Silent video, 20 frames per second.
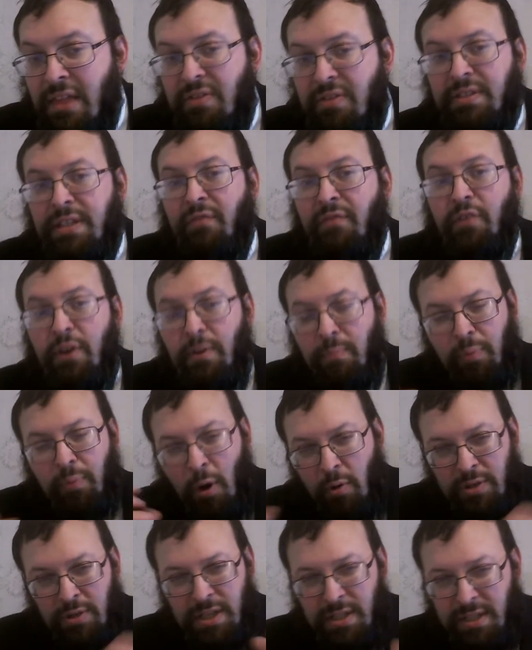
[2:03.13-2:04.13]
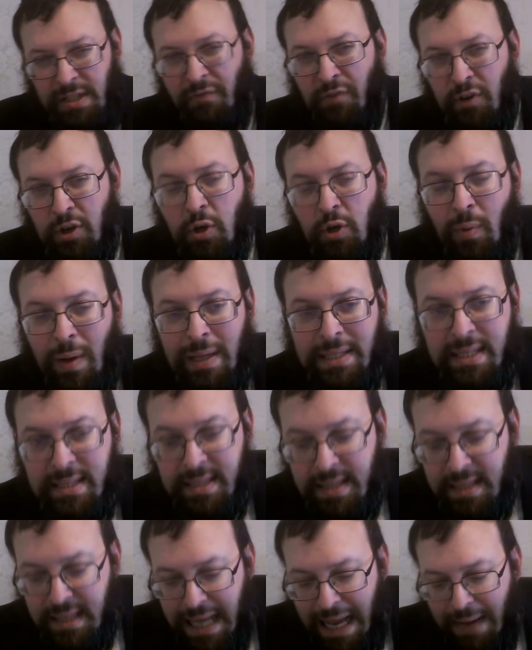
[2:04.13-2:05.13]
There's different approaches, different
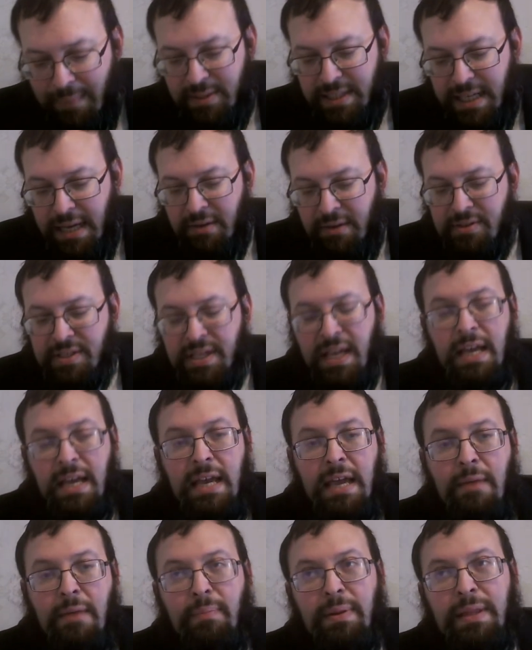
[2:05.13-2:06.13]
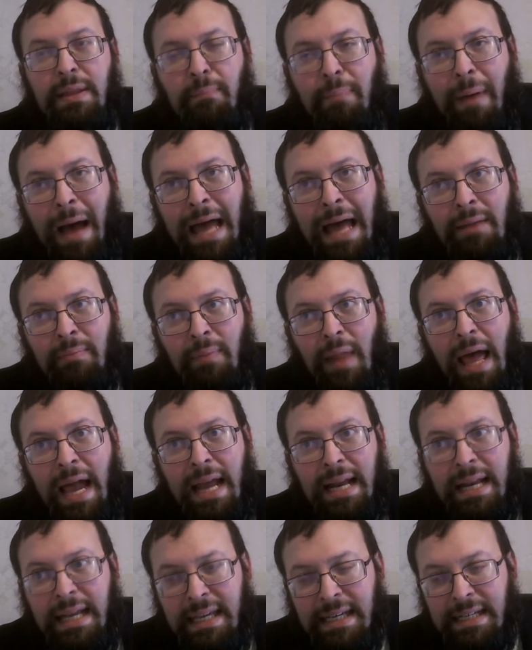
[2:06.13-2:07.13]
nuances in the commentators. But the bottom
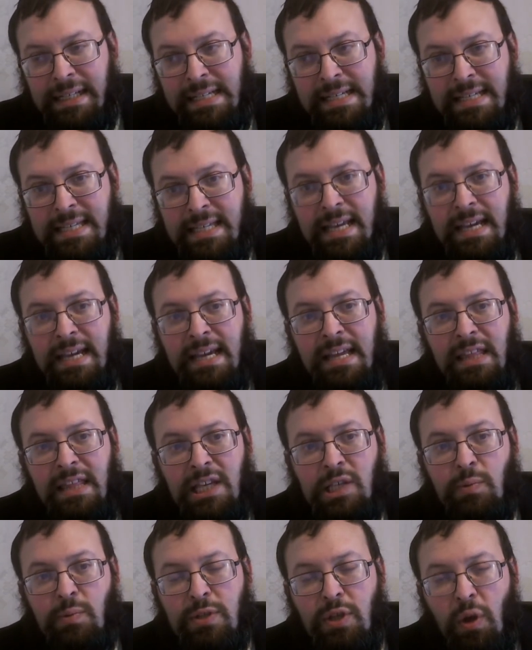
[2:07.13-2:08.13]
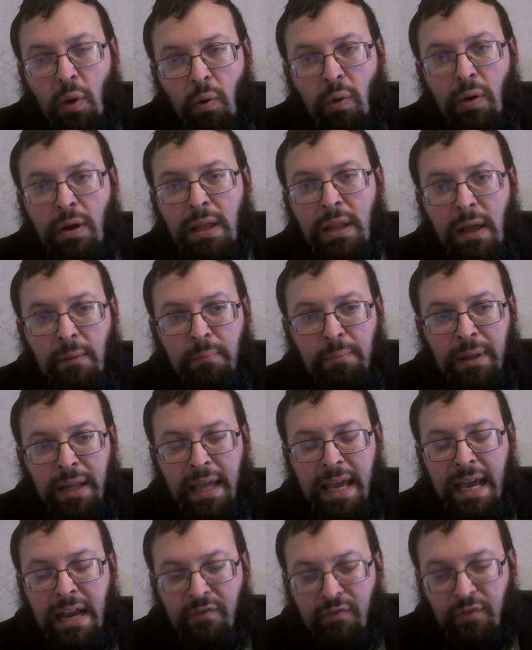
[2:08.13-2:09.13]
line is this was all a
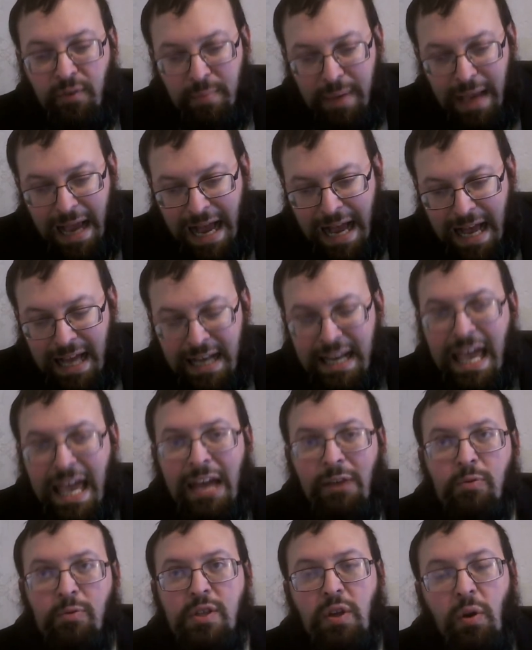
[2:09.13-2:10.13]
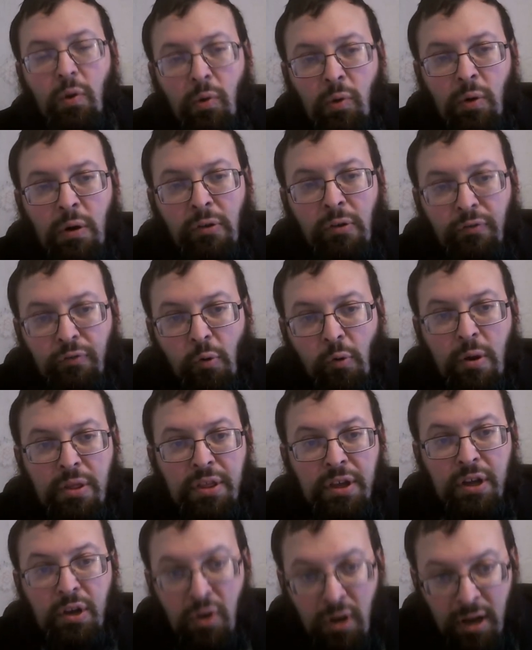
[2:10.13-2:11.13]
plan from God and it was all for
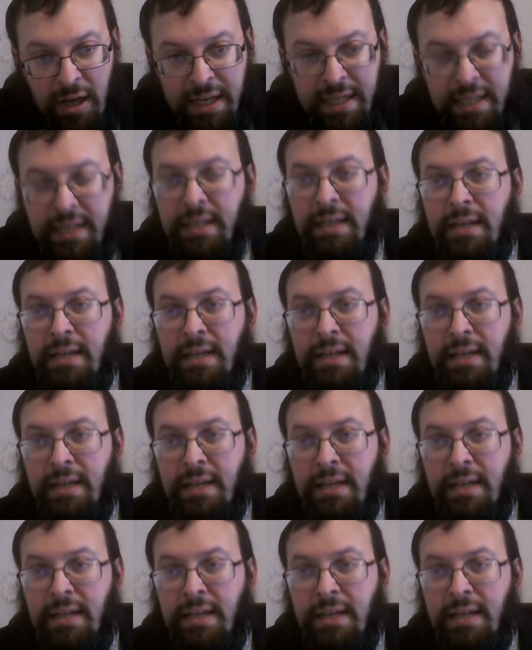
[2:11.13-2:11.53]
the good